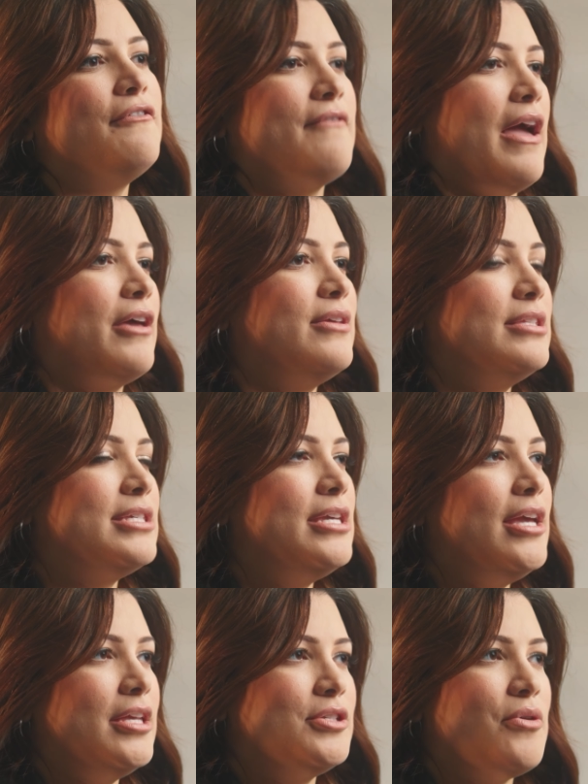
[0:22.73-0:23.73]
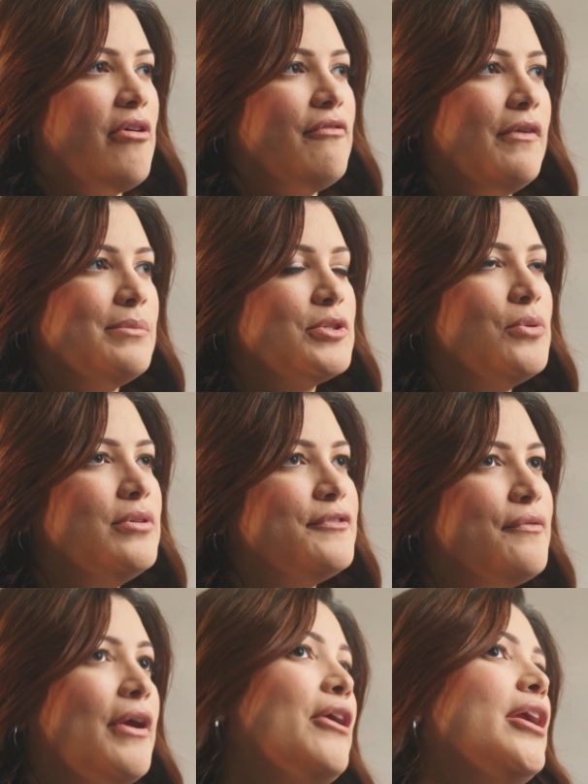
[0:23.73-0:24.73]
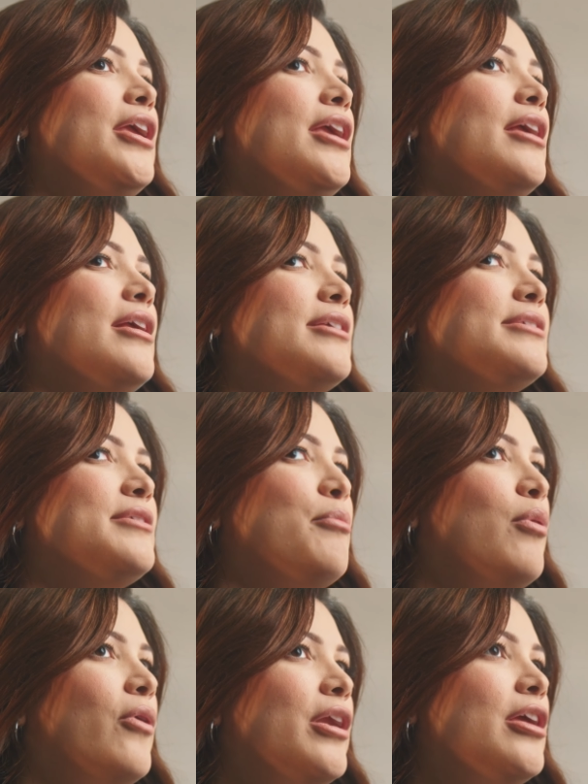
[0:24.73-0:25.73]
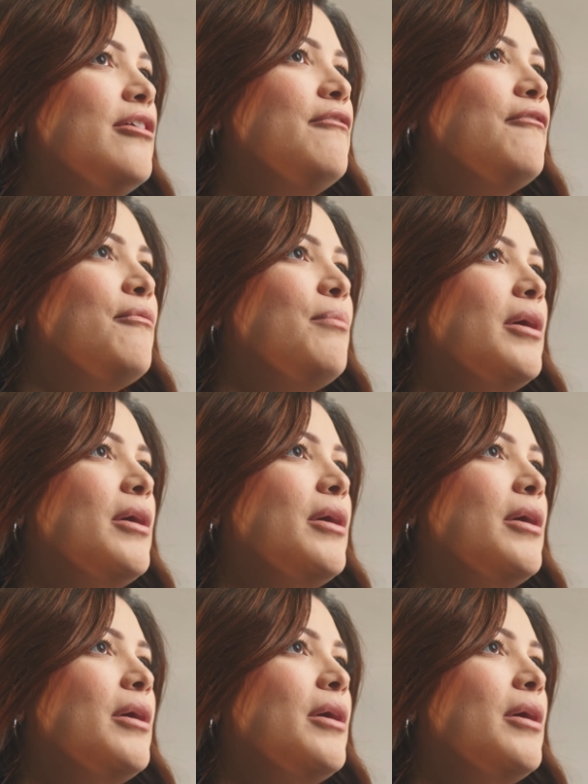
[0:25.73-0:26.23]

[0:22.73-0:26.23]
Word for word: faculty at Toronto Film School is very supportive,